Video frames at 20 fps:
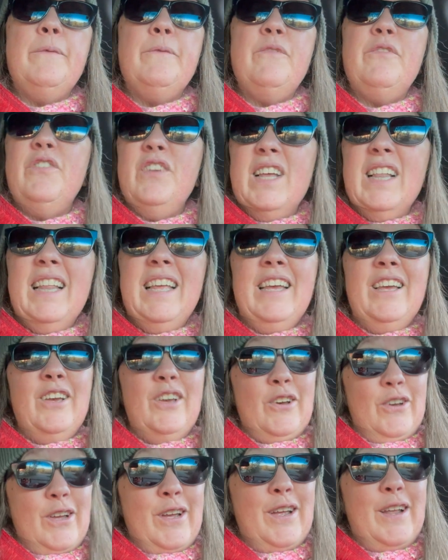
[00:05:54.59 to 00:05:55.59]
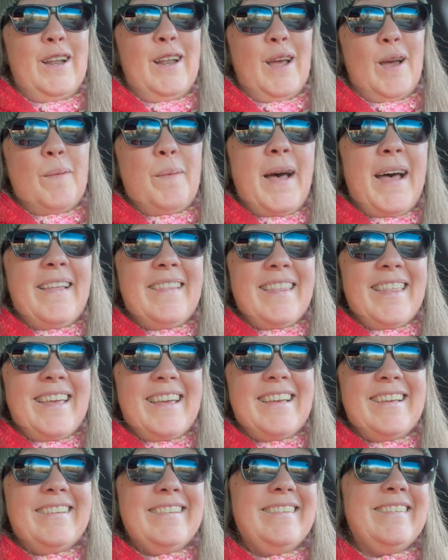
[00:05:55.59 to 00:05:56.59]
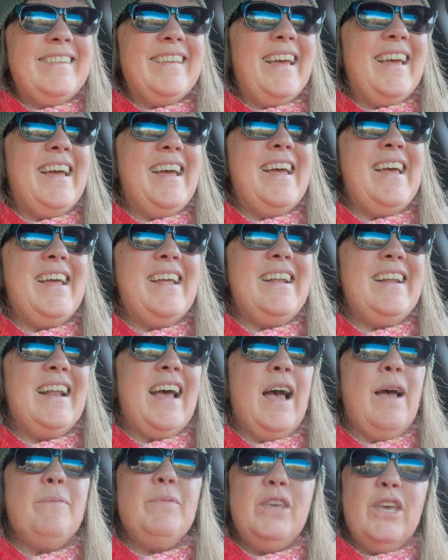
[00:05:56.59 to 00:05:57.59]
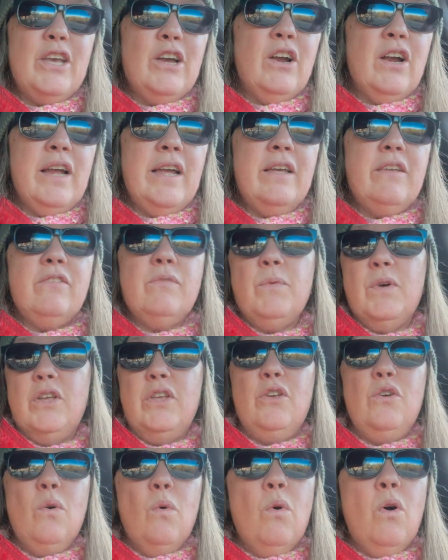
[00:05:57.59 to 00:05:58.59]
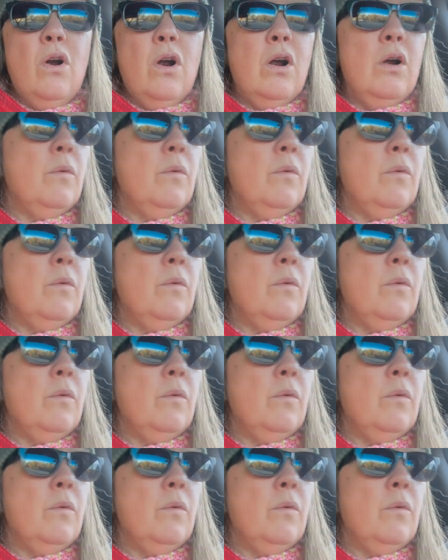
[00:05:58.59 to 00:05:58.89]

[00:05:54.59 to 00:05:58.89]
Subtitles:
feeling good about this, and I'm curious what your